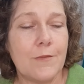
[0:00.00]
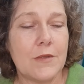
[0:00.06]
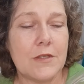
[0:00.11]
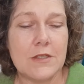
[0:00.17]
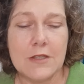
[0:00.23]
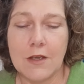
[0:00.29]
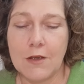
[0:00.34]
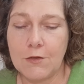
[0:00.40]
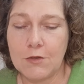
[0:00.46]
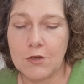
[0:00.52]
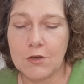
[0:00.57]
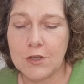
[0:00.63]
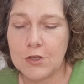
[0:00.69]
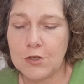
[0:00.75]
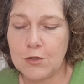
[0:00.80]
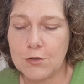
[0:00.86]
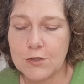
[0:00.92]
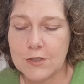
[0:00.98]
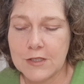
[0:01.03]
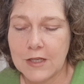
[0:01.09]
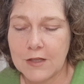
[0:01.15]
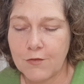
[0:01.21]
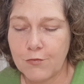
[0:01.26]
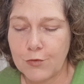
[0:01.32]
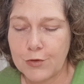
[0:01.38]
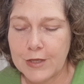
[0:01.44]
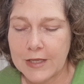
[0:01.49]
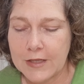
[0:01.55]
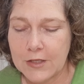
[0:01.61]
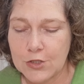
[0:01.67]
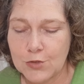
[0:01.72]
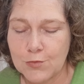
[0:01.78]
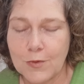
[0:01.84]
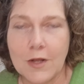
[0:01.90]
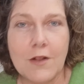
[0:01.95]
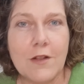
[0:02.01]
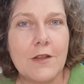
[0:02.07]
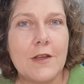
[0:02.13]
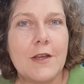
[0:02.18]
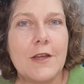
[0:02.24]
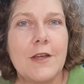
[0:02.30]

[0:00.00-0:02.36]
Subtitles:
so you can use that for that as well.